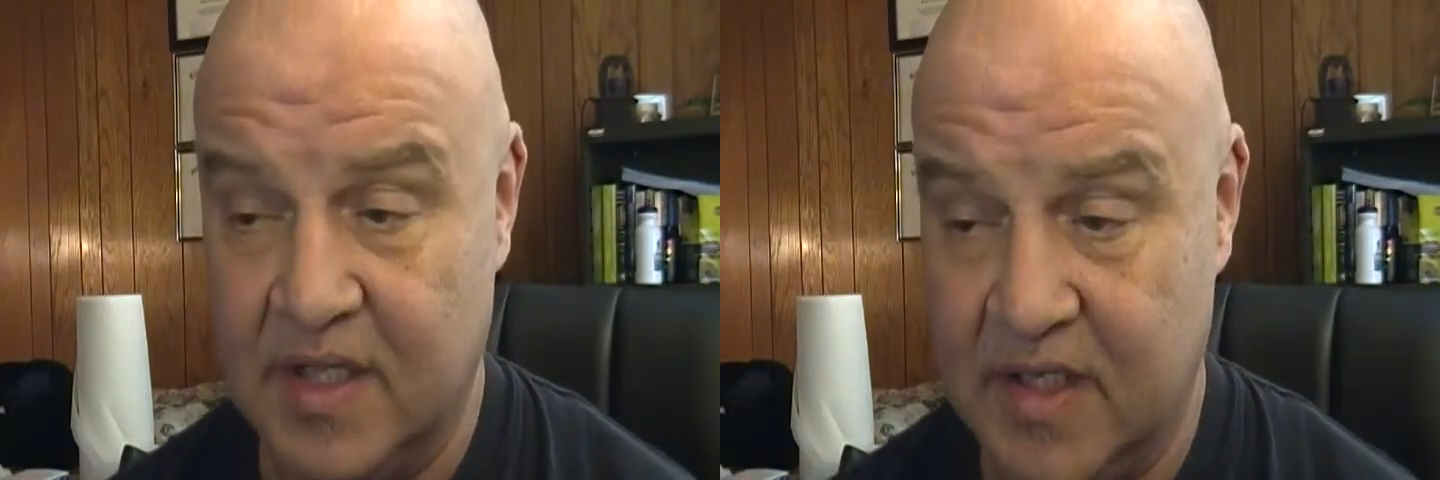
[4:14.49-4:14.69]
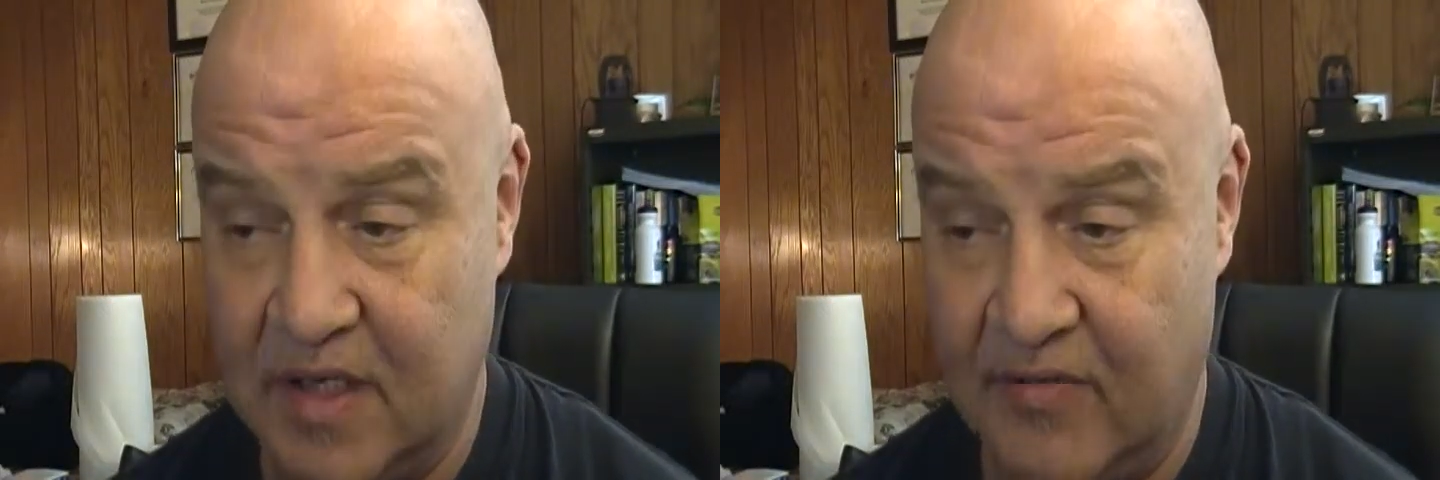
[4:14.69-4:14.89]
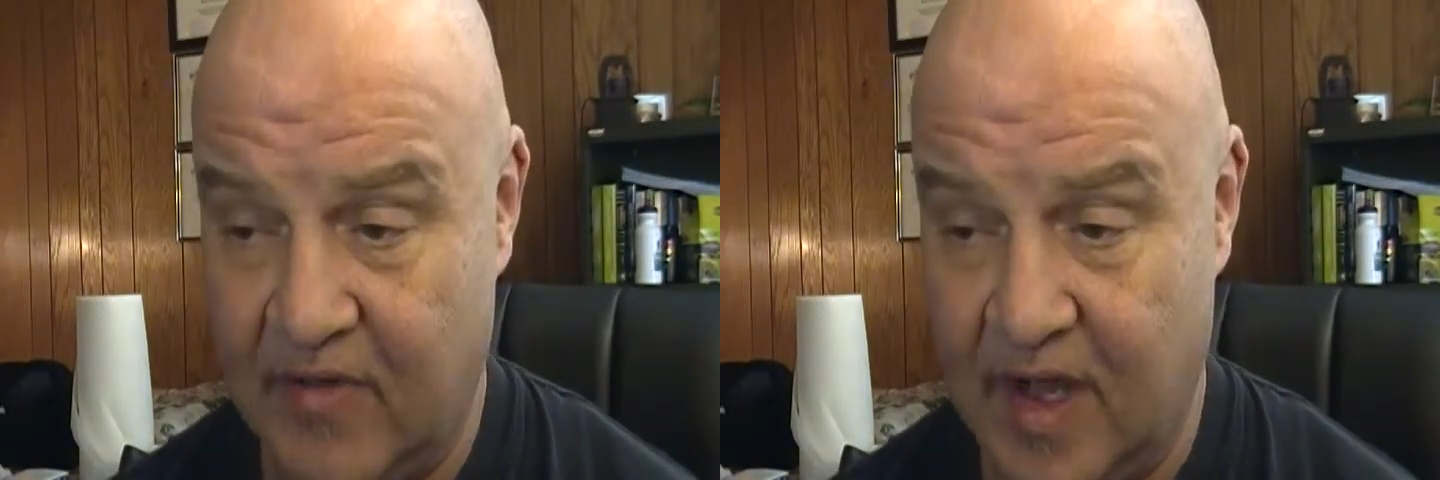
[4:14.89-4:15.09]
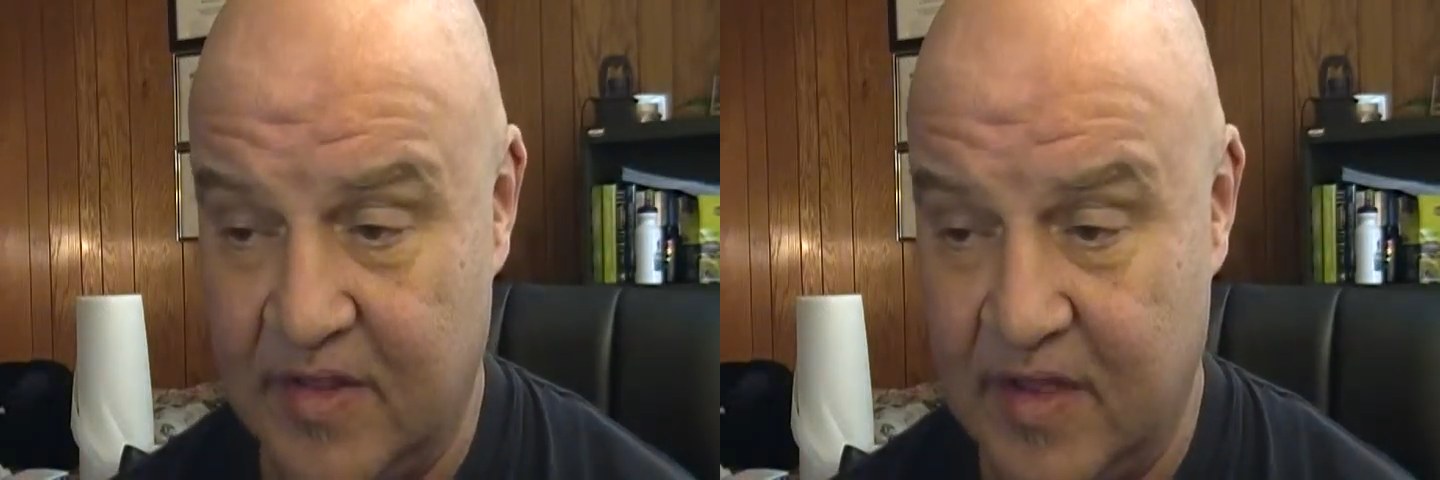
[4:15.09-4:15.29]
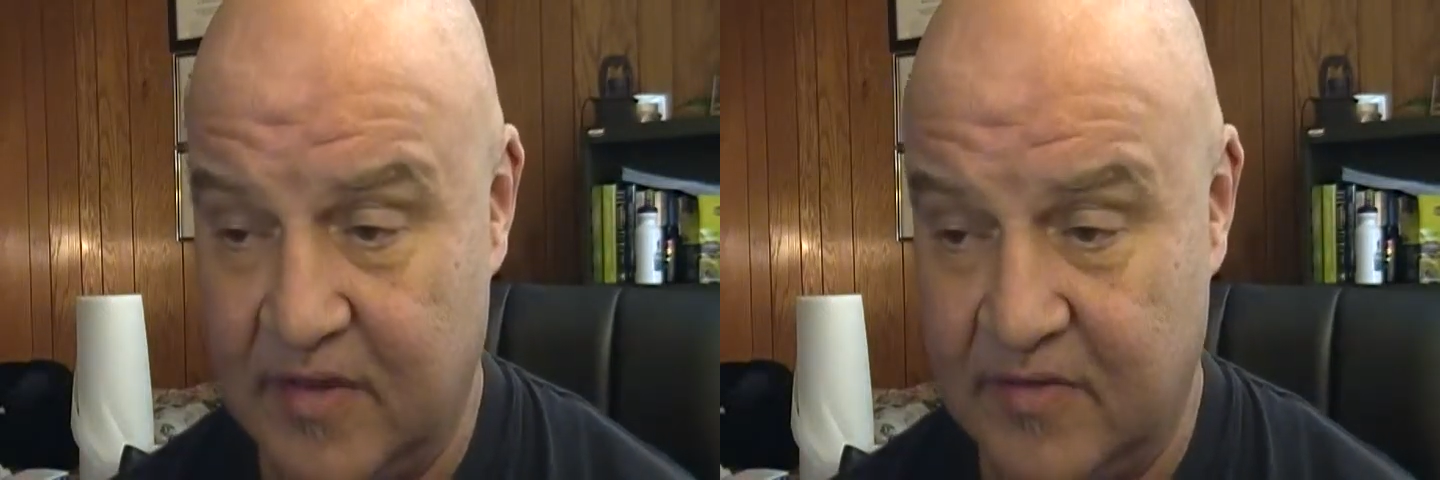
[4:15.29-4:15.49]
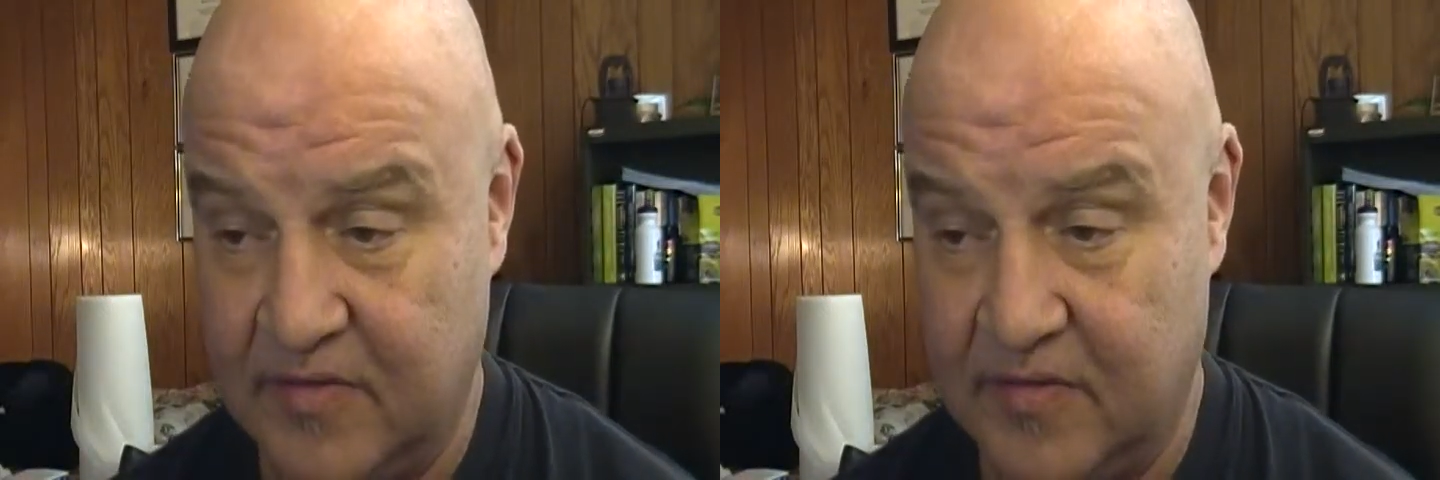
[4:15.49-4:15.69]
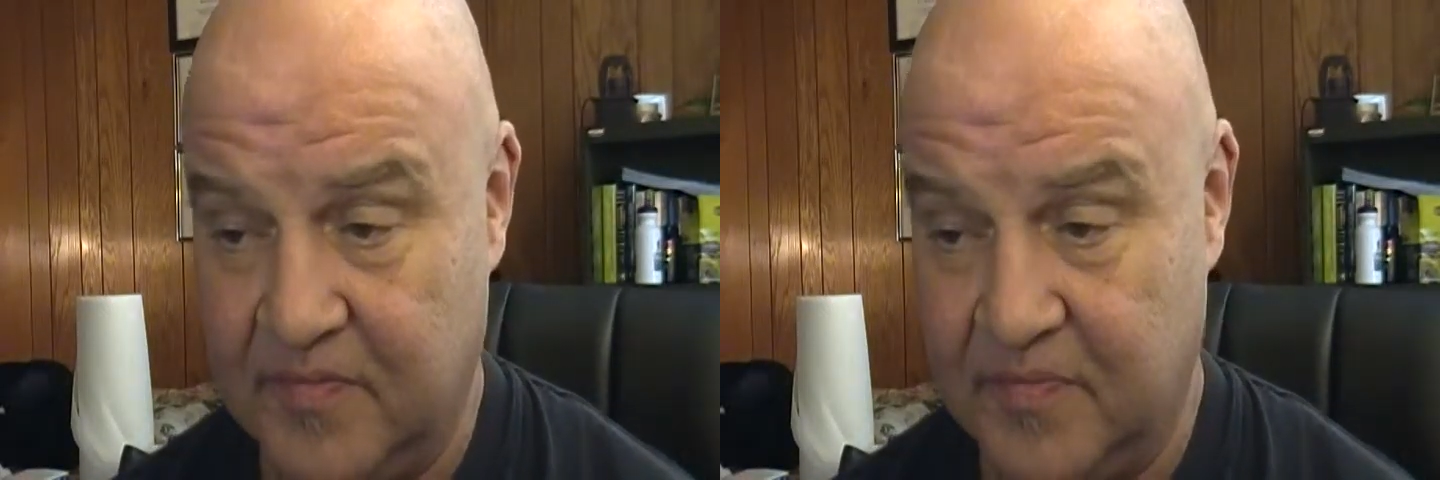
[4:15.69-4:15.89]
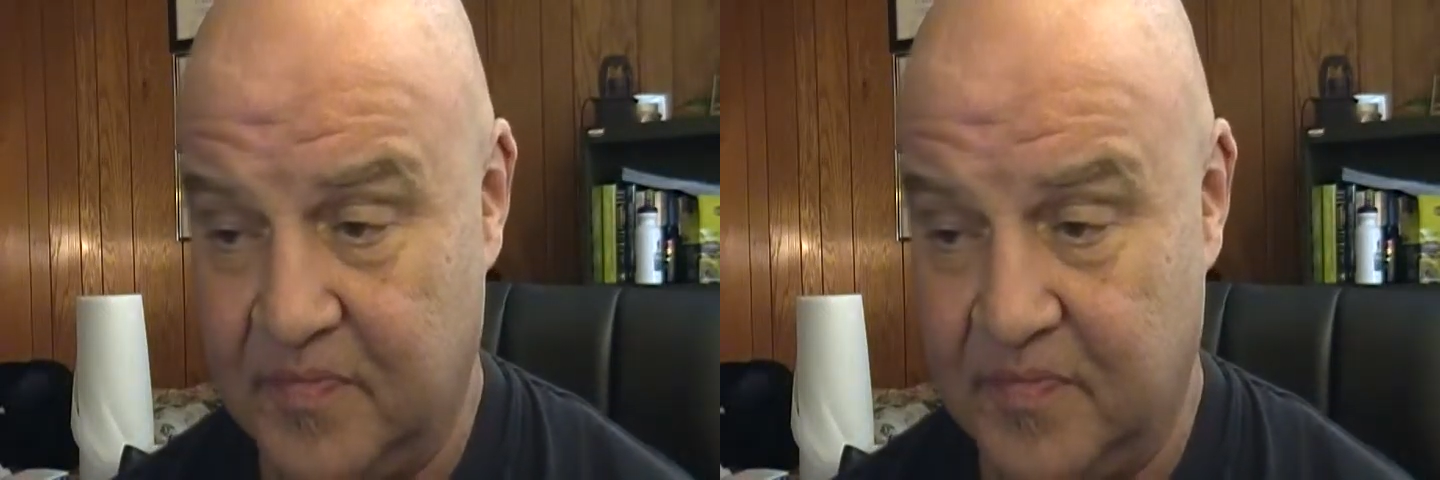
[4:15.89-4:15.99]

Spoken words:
identify those.